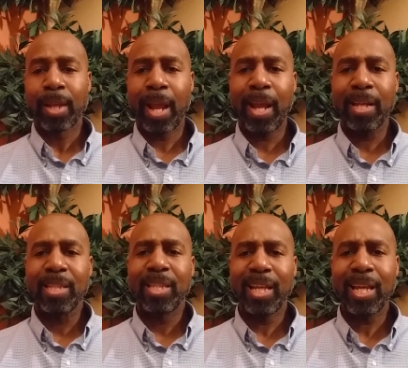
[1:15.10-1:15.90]

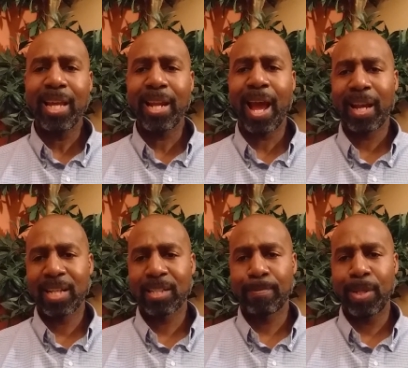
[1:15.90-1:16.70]
And then I
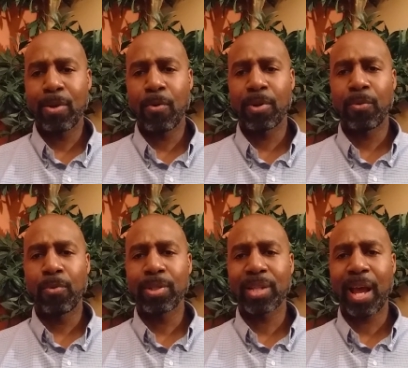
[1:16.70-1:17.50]
can speak on it
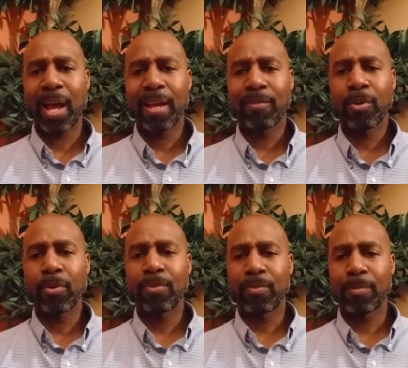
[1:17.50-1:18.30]
once I have
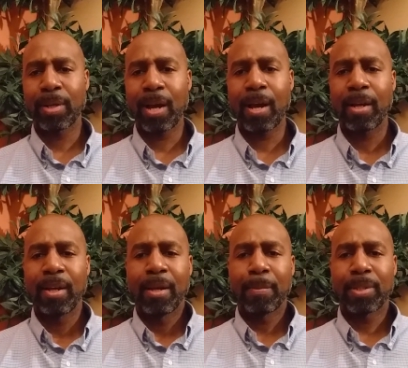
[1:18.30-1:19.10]
heard from God.
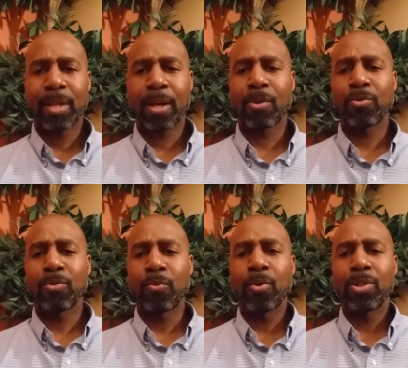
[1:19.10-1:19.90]
But y'all
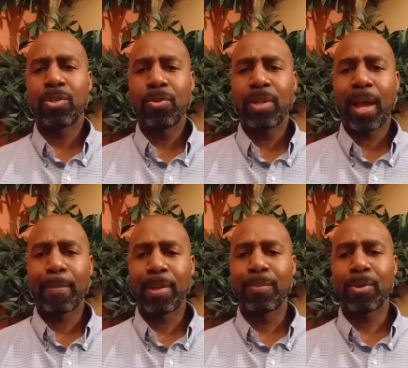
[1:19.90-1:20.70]
don't want to do
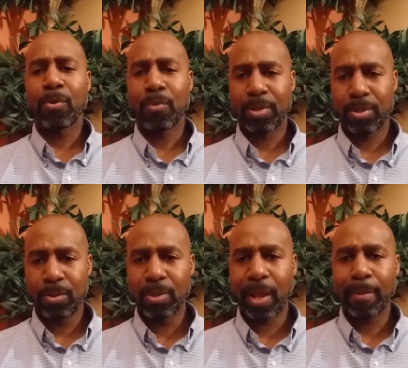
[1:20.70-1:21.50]
that. People don't want to
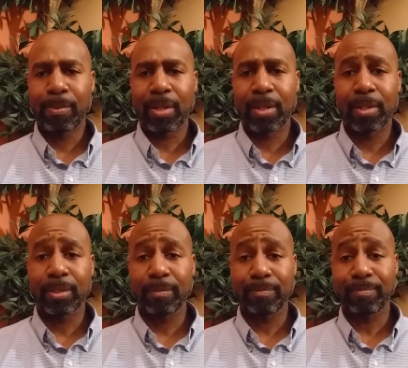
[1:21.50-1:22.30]
do that
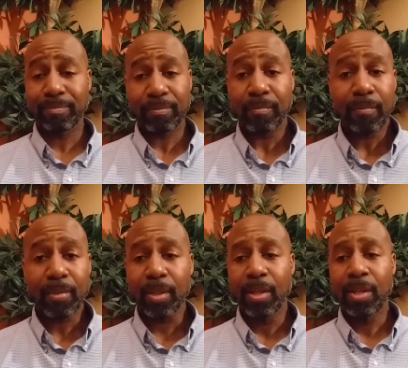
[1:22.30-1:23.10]
because
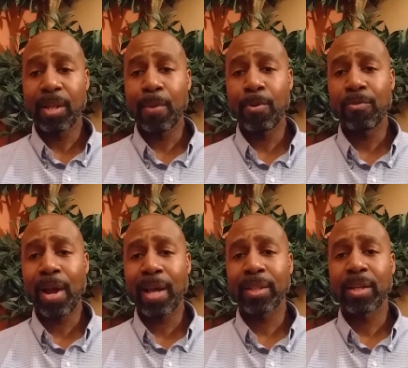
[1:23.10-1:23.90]
they would
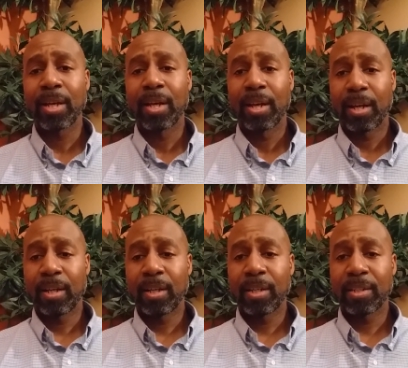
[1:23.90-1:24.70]
rather
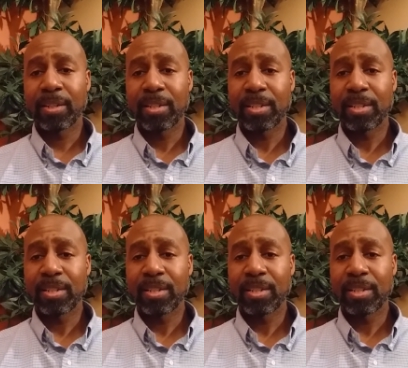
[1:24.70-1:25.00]
uh,